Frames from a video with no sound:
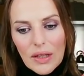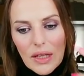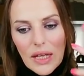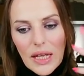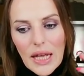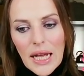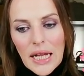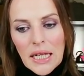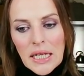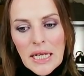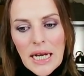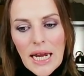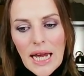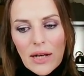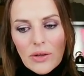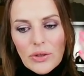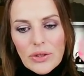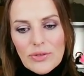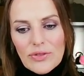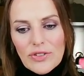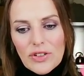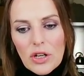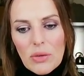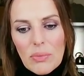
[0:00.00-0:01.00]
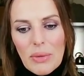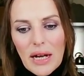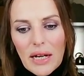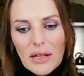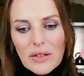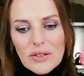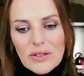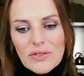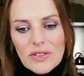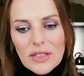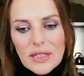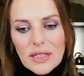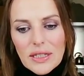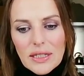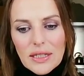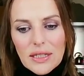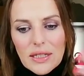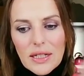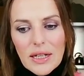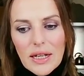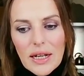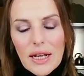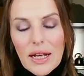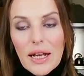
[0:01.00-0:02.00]
now you've come out of it.
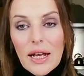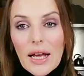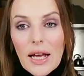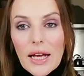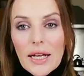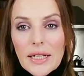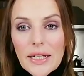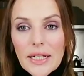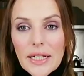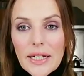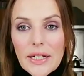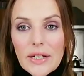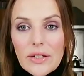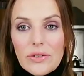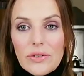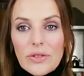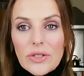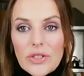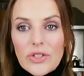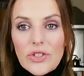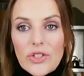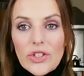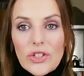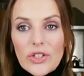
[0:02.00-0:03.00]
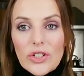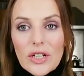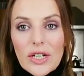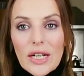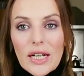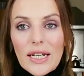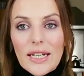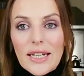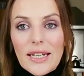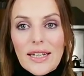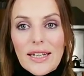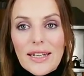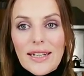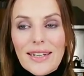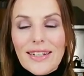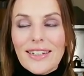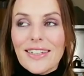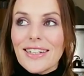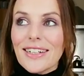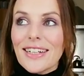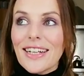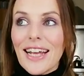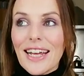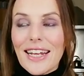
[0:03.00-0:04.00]
And here is your
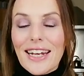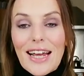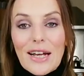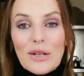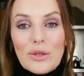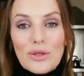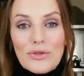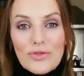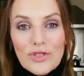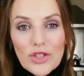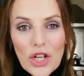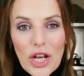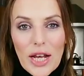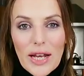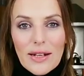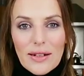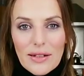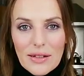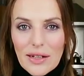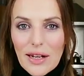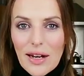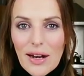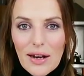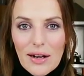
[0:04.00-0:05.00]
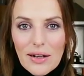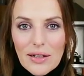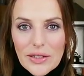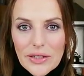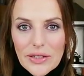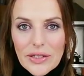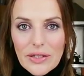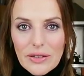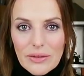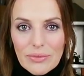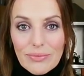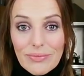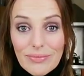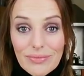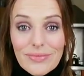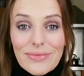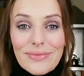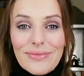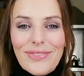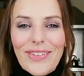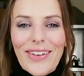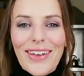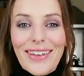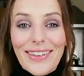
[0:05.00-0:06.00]
get out of jail card.
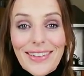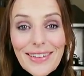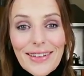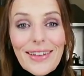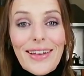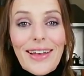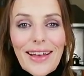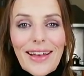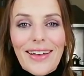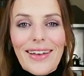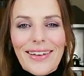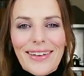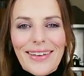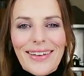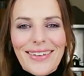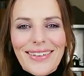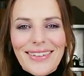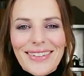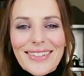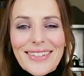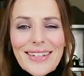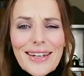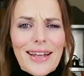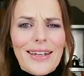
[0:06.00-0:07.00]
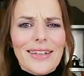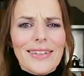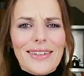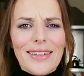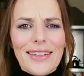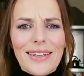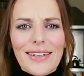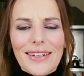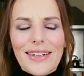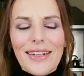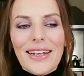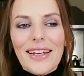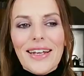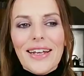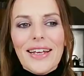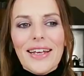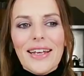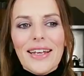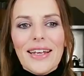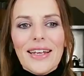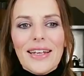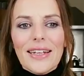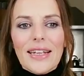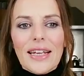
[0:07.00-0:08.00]
Yeah, it's like that.
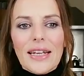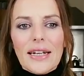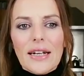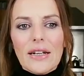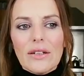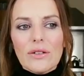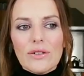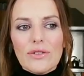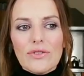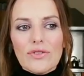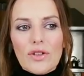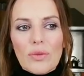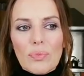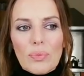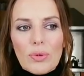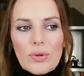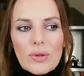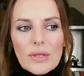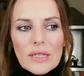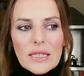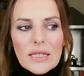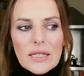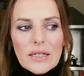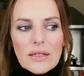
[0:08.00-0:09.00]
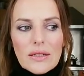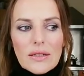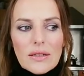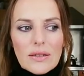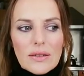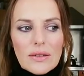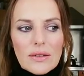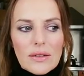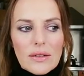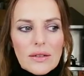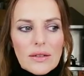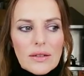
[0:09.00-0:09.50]
Get out of the prison